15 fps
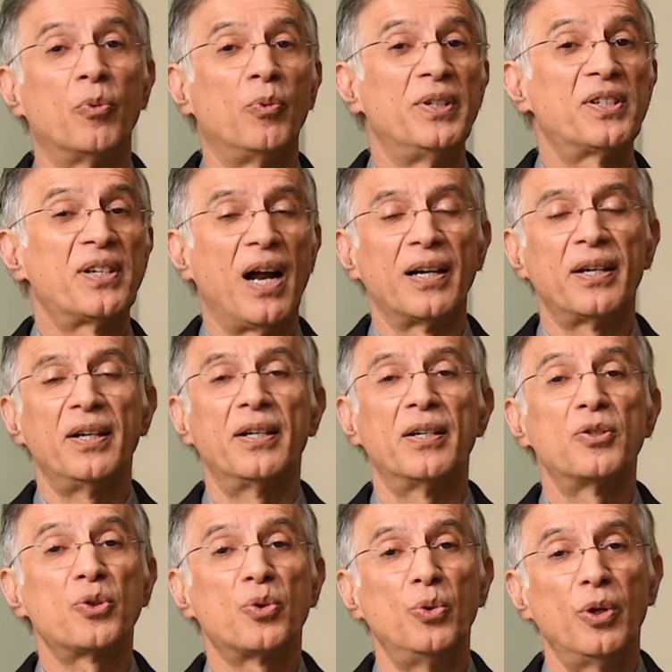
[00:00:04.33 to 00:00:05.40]
We started
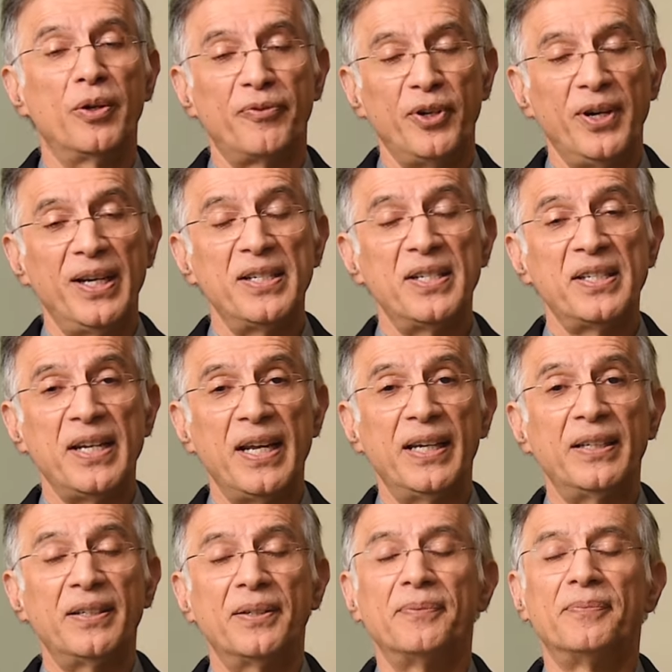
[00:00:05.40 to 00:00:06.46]
a school of real
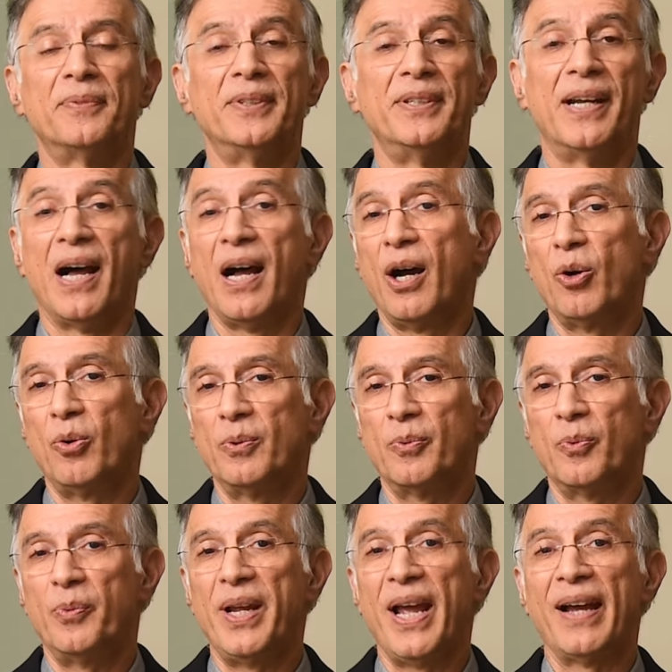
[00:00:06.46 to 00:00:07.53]
estate. Now
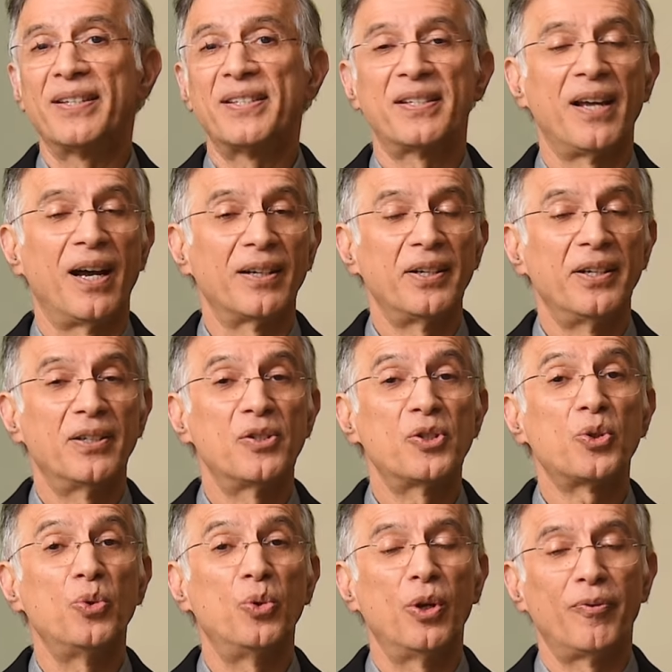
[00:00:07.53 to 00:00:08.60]
we are starting a
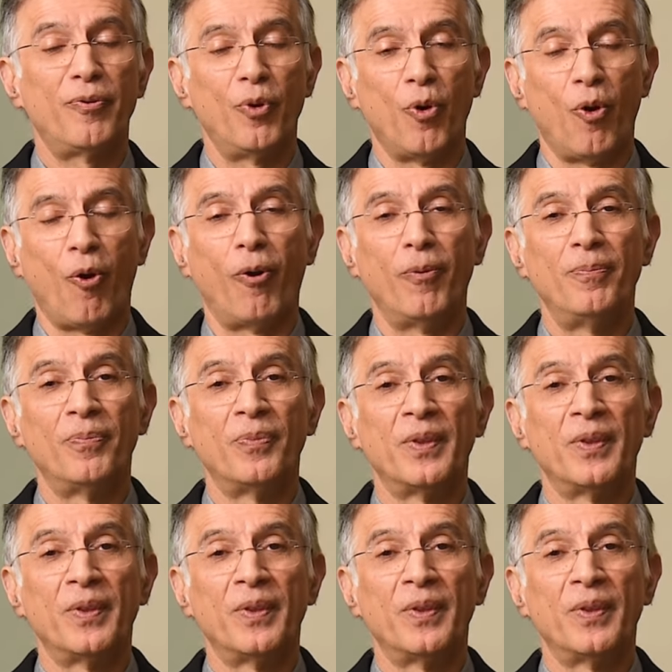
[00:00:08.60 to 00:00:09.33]
school of law.